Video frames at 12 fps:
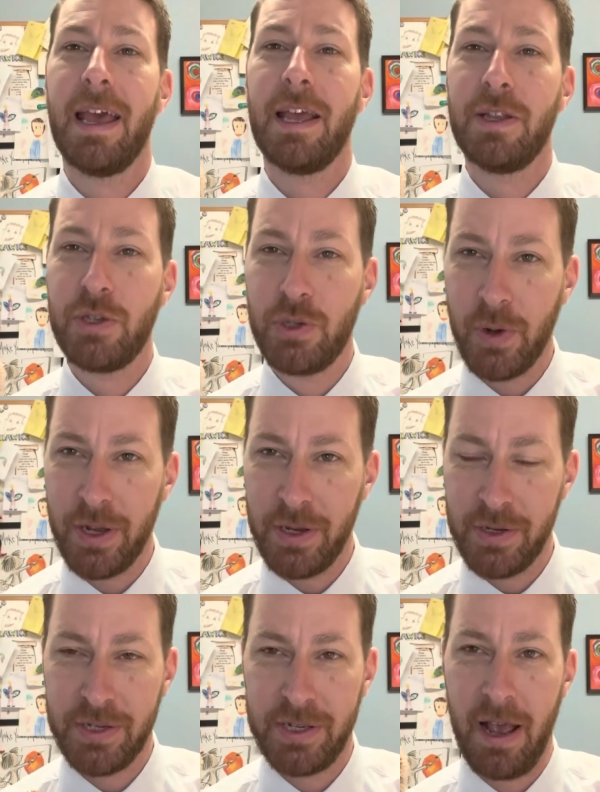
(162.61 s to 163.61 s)
Enjoy
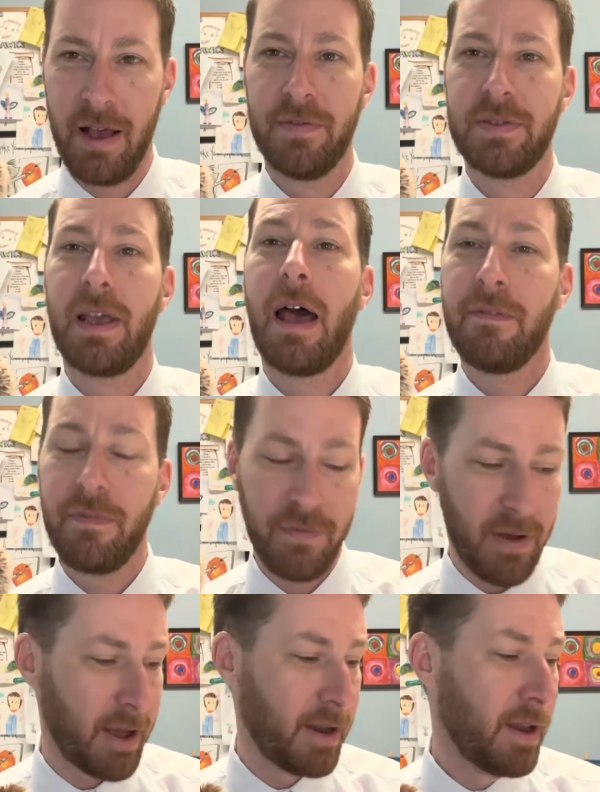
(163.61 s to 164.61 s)
yourselves. Have
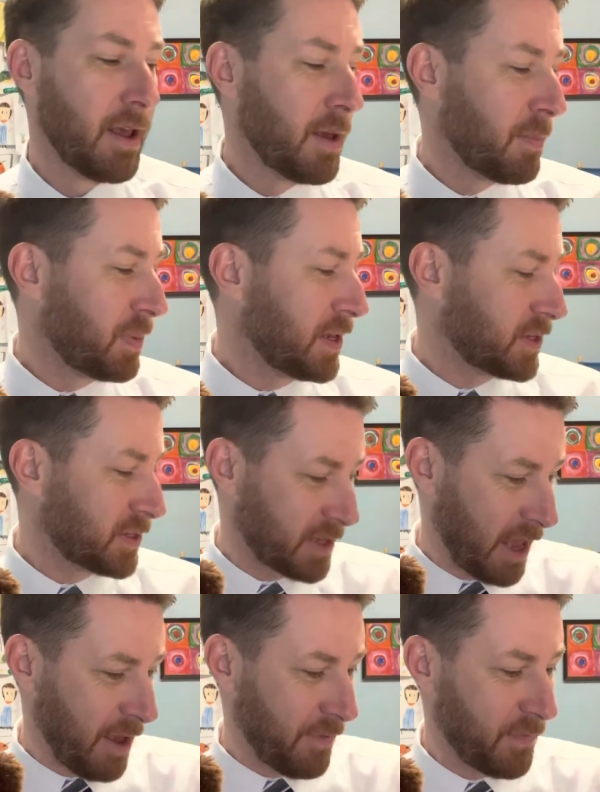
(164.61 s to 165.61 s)
fun. Be
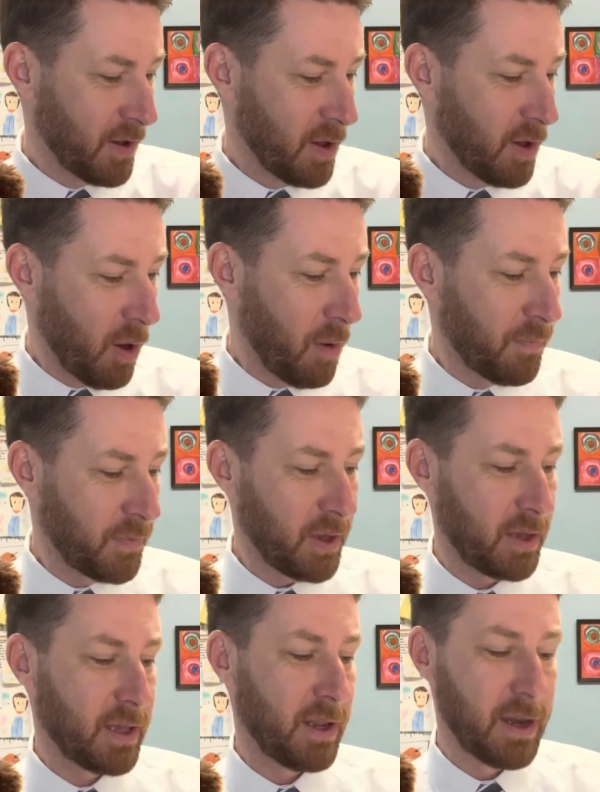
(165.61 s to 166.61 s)
safe. Hopefully
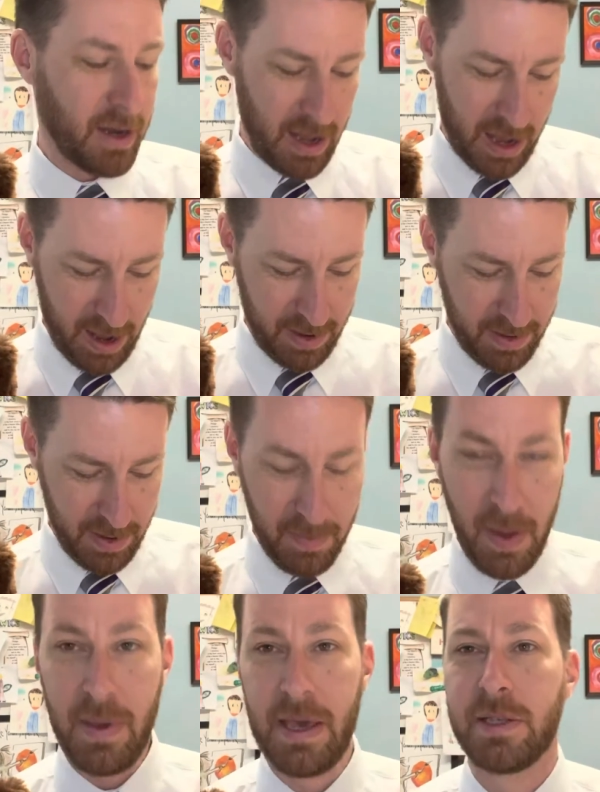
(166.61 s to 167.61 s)
you can uh,
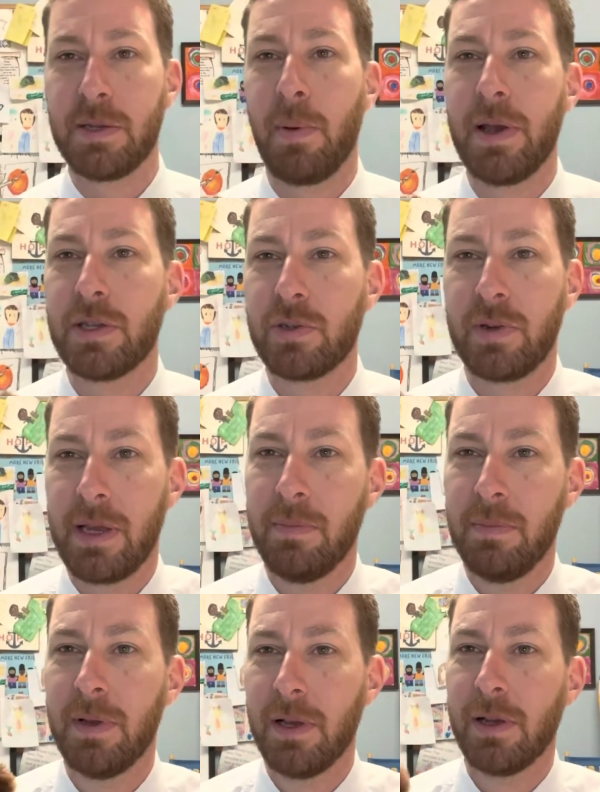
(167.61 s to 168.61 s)
maybe eat some ice
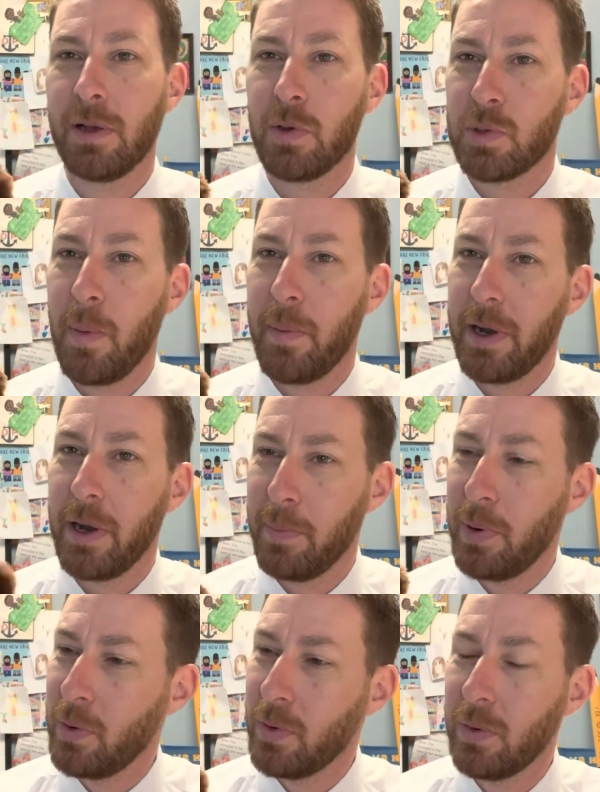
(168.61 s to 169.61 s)
cream, go swimming in a
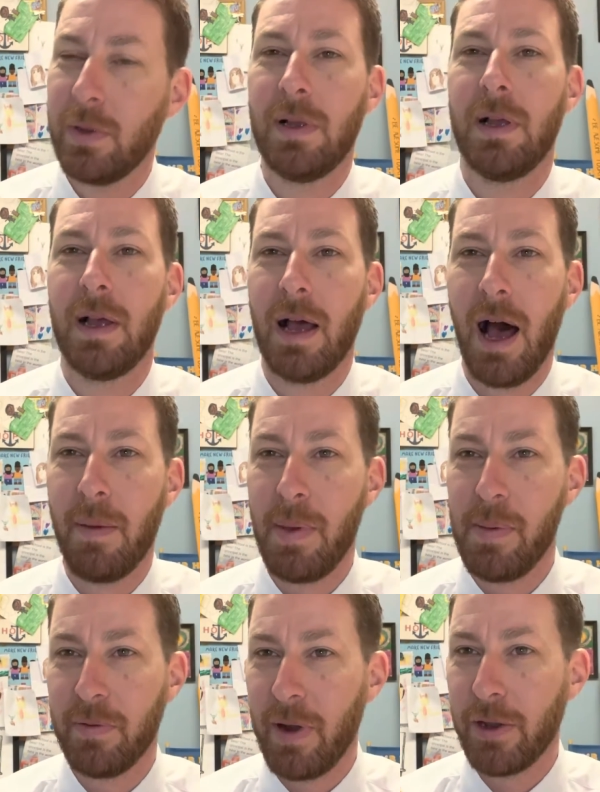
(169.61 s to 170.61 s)
pool, uh,
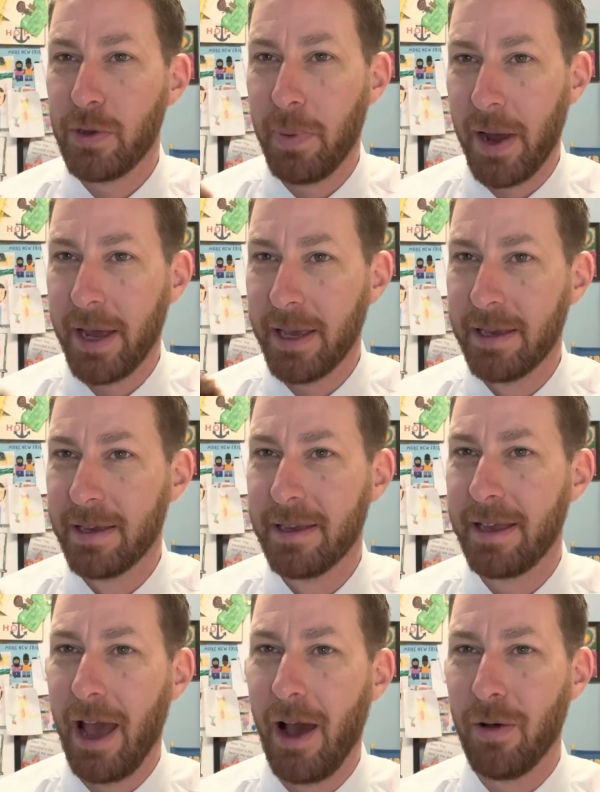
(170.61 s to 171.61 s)
maybe ride your bike.
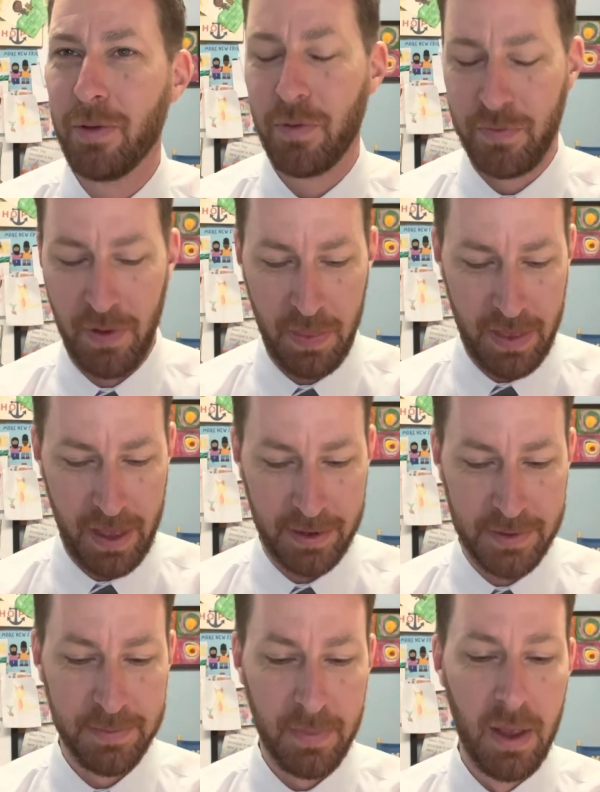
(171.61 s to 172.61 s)
Yeah, all those fun
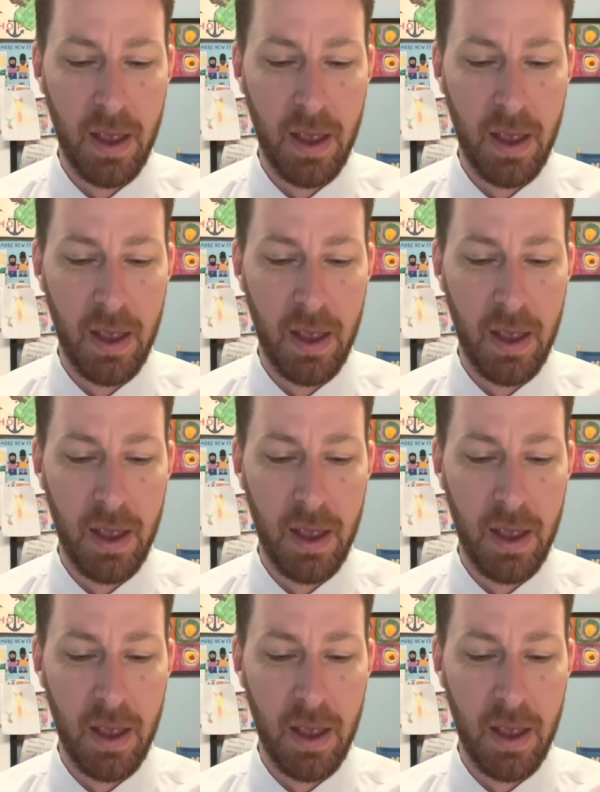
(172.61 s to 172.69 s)
things.